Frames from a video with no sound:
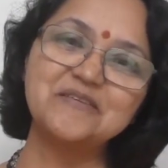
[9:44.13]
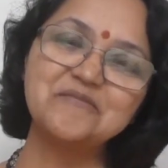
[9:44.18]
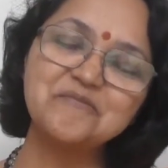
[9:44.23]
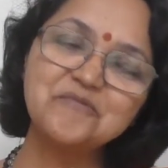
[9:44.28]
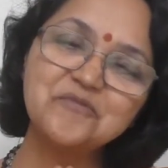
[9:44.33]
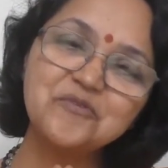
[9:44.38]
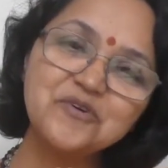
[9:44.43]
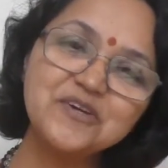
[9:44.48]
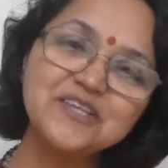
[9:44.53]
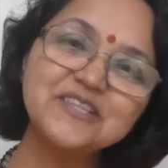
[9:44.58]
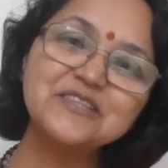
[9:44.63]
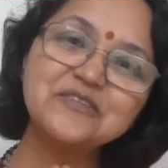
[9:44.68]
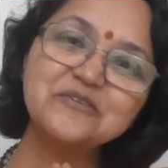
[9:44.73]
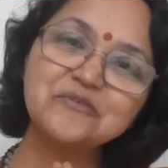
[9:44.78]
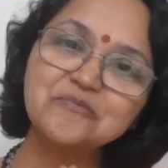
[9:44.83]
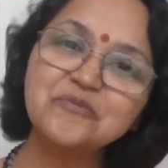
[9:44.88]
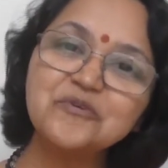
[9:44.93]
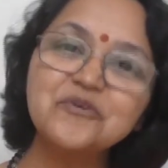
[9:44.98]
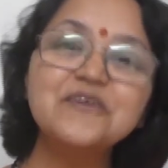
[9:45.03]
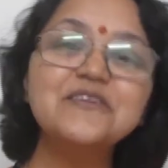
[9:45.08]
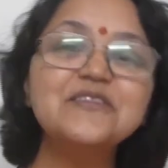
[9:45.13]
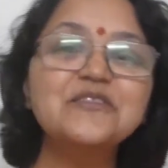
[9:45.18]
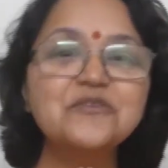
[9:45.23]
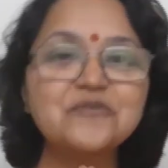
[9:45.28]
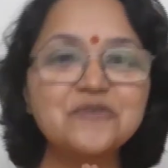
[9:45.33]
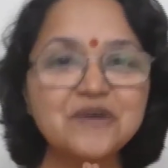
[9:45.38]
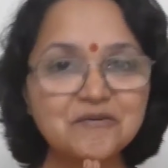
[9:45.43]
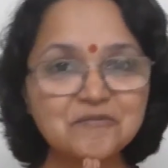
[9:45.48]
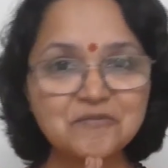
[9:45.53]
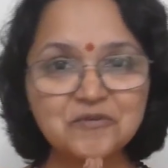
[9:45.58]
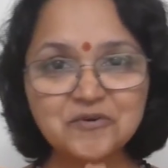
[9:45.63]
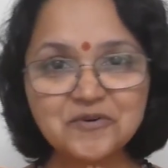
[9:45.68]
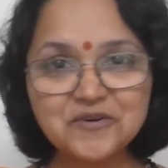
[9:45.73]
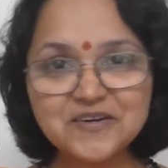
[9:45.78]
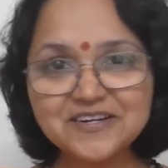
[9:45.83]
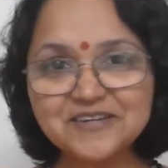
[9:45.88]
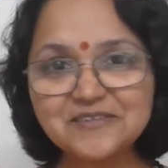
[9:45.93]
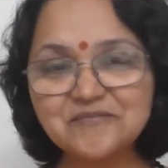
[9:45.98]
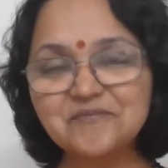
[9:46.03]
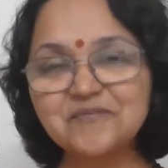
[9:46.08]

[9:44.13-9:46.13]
Muito, muito amor.